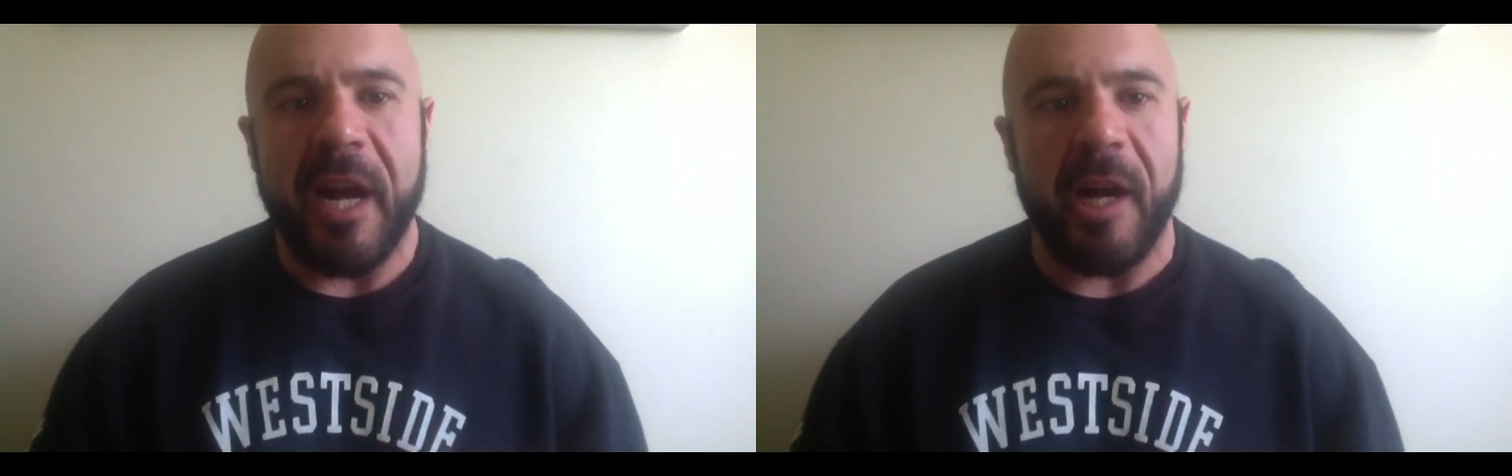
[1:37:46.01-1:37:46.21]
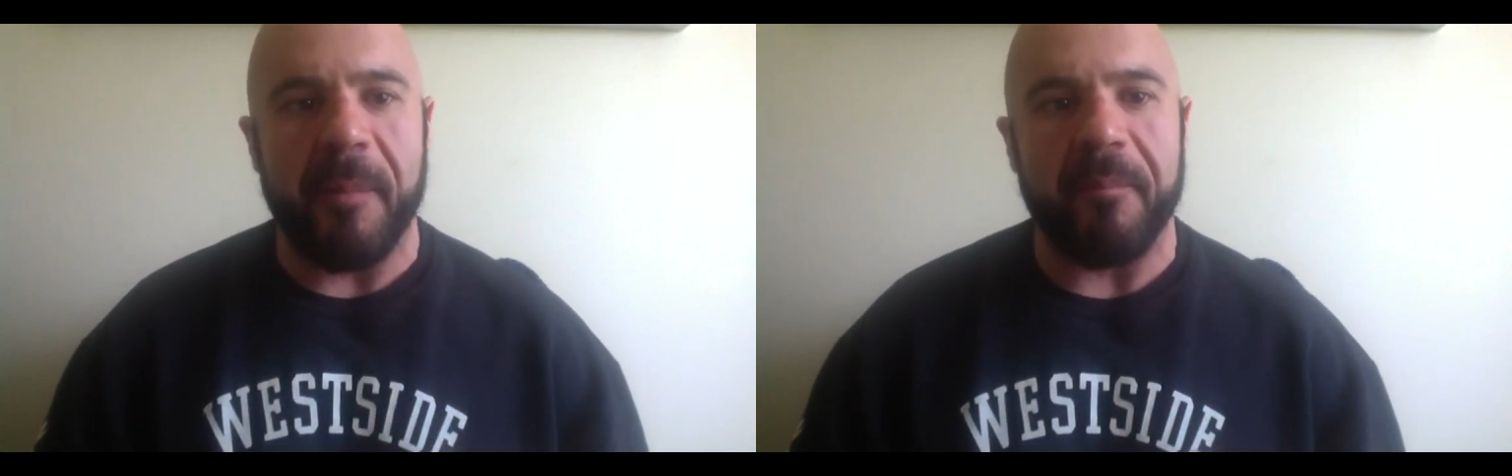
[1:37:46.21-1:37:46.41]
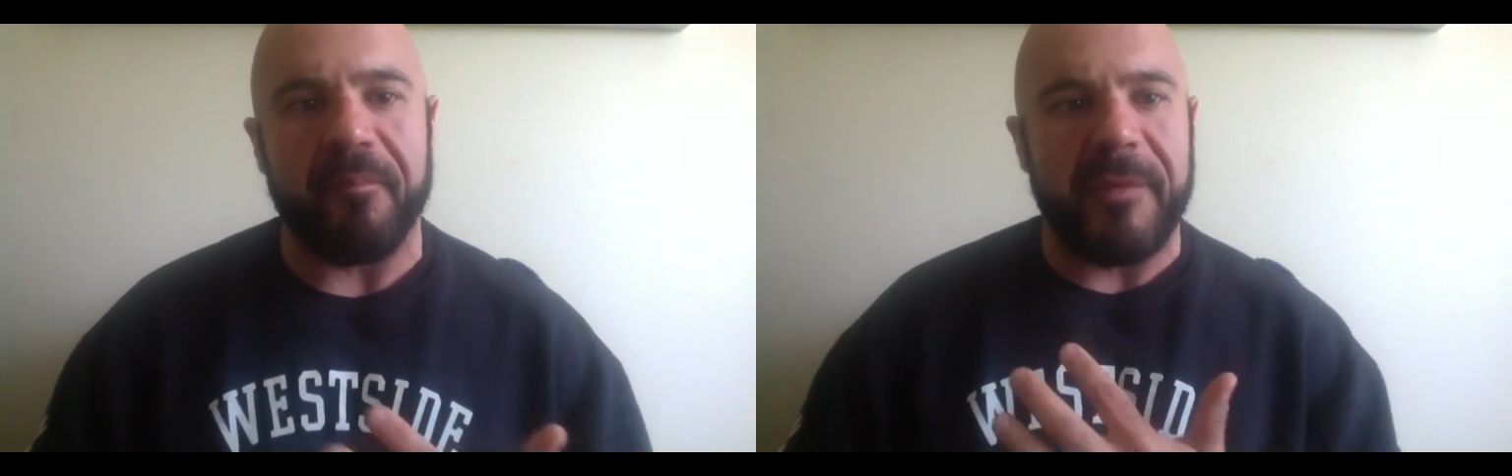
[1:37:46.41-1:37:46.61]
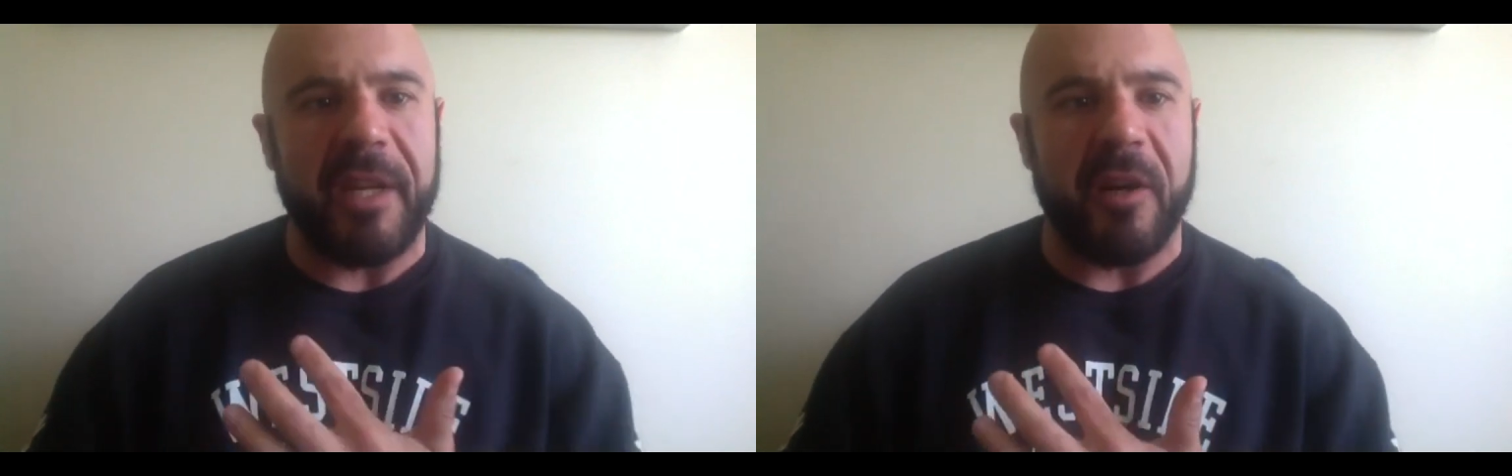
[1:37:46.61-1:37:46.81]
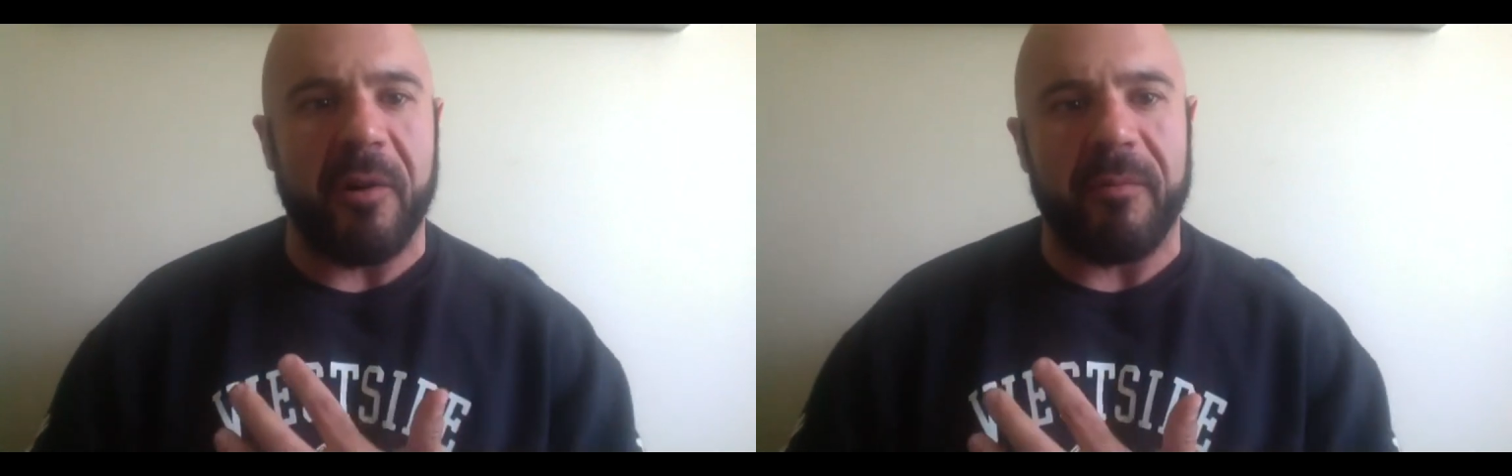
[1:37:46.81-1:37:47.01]

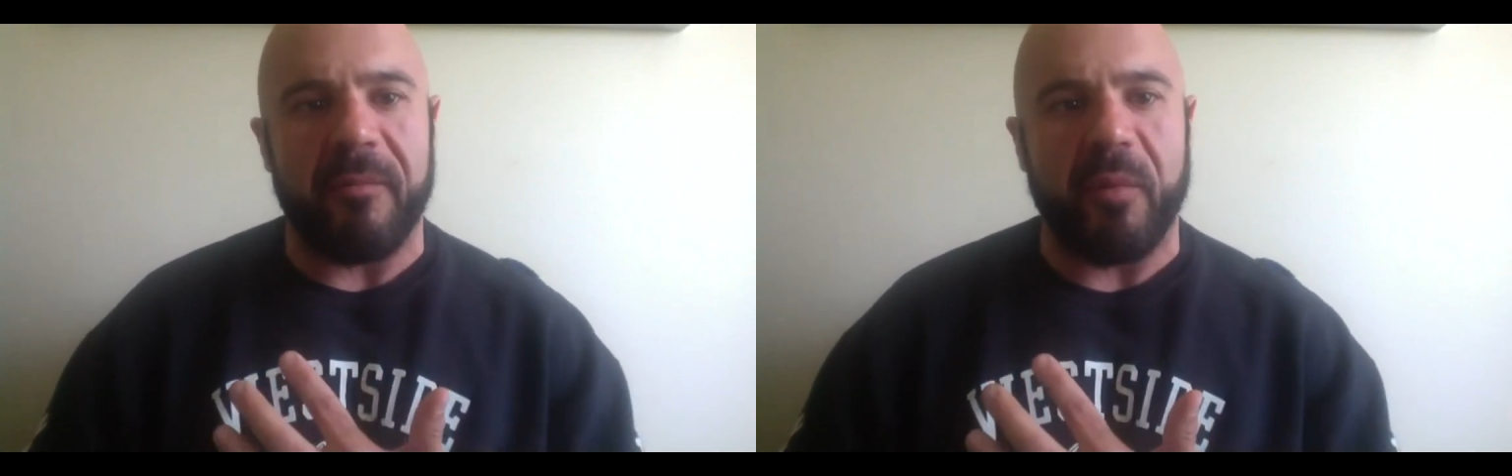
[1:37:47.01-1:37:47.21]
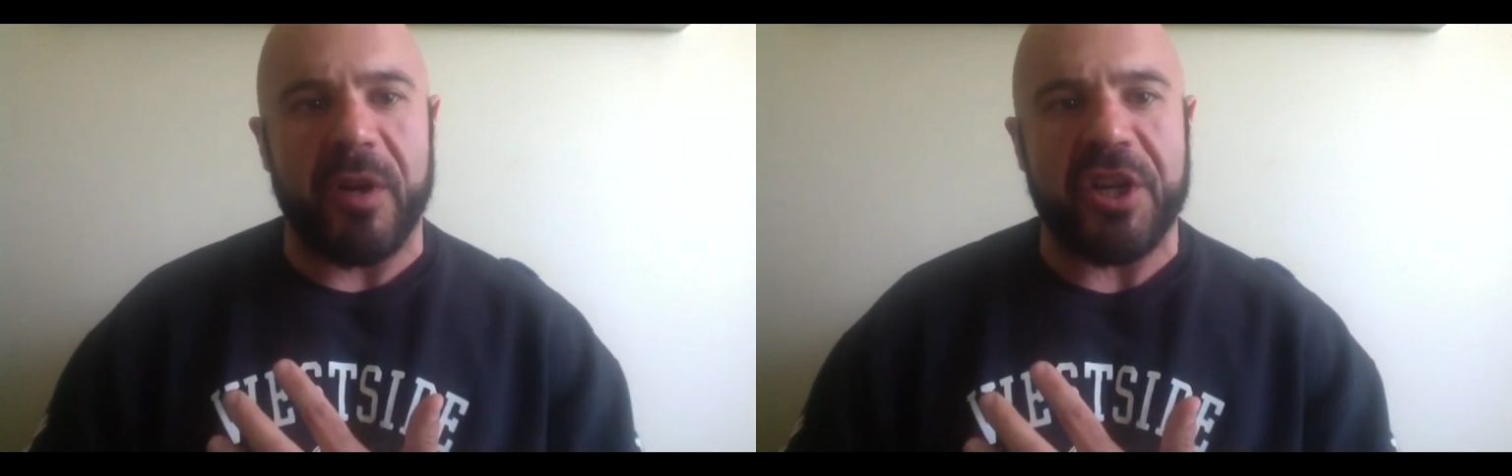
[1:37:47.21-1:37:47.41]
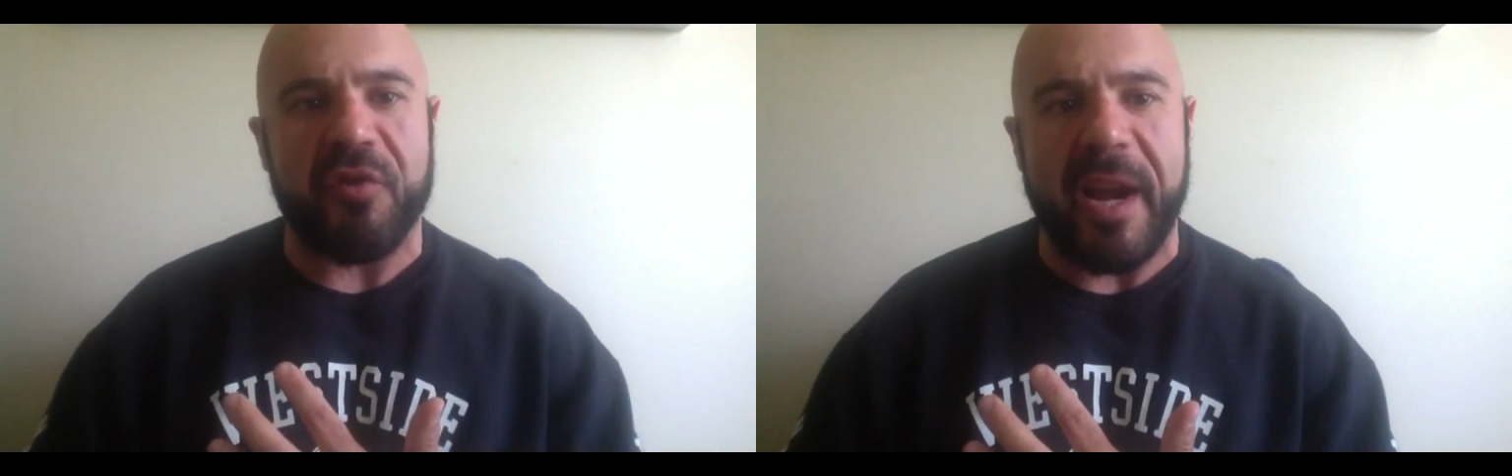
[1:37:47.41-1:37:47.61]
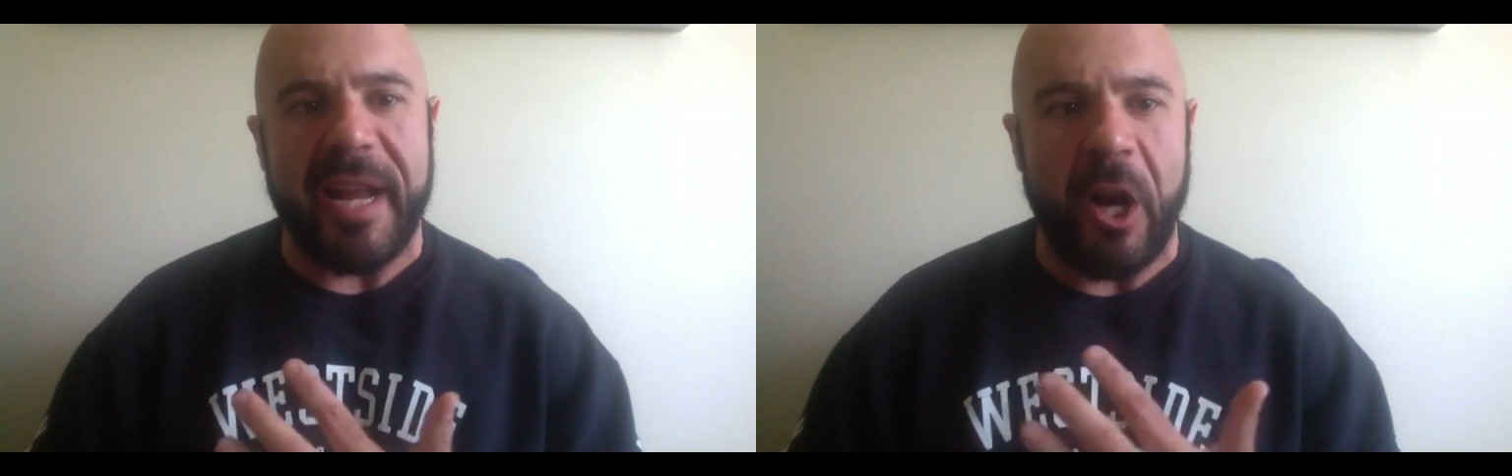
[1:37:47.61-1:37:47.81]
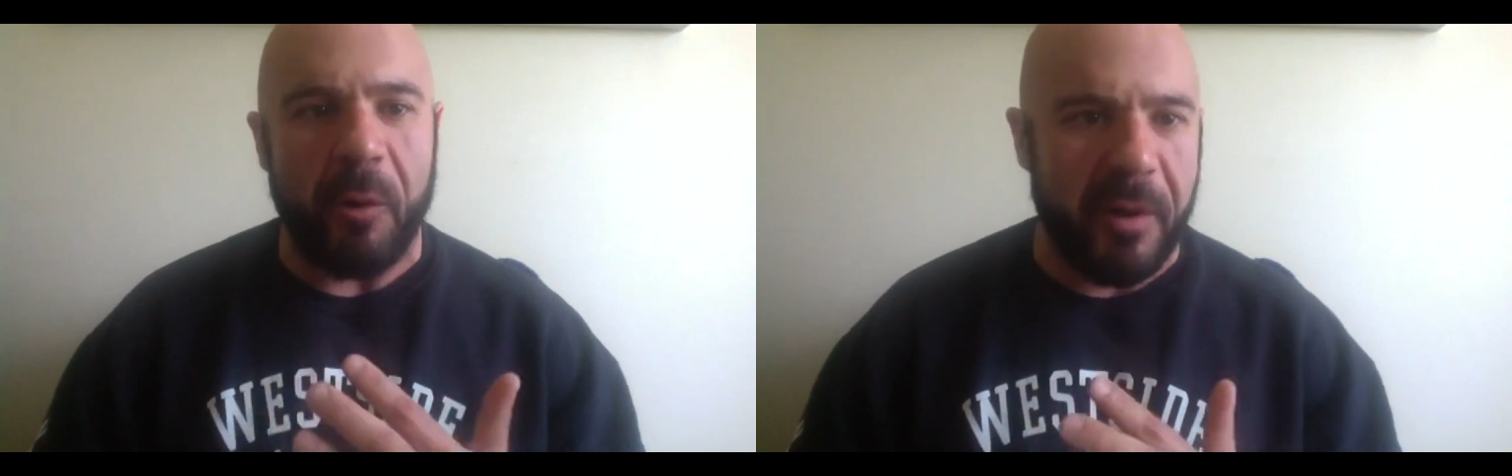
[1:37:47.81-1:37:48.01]
We're just trying
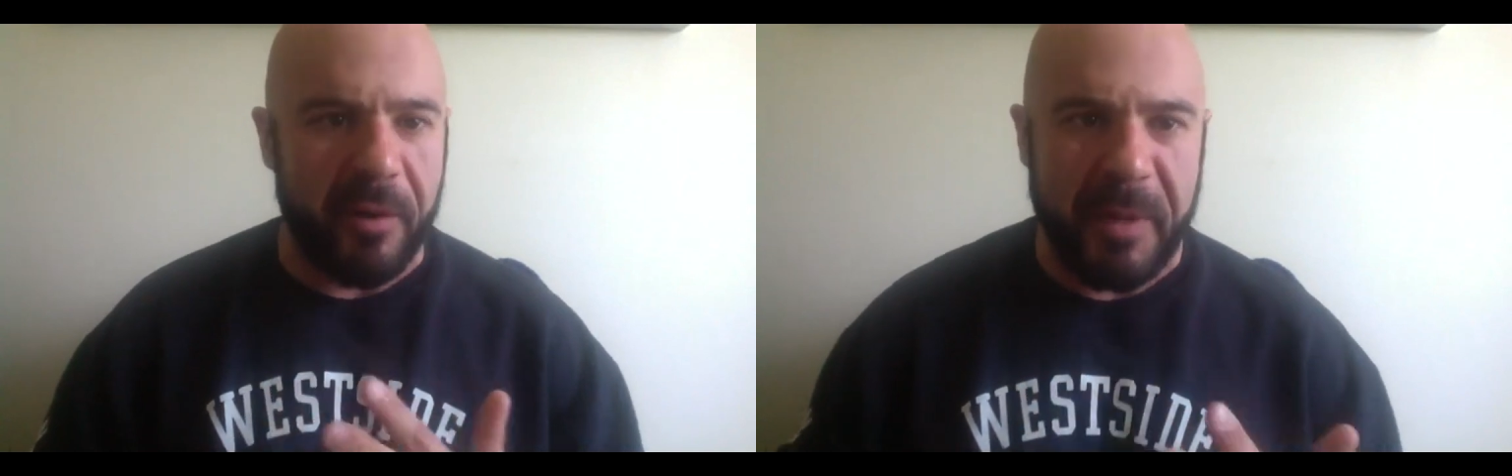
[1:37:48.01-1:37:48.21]
to help other